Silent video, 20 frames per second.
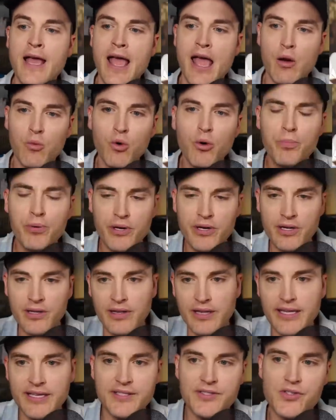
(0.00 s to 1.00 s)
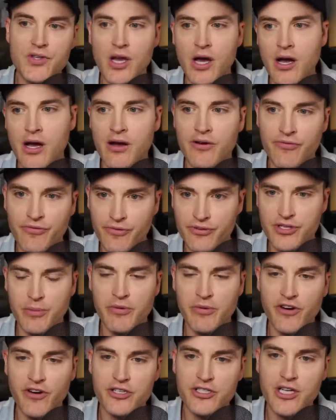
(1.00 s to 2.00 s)
And we'll put a list of
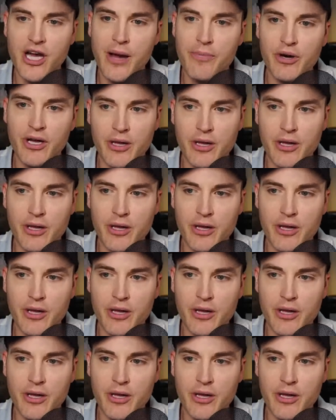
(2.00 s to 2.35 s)
some of our top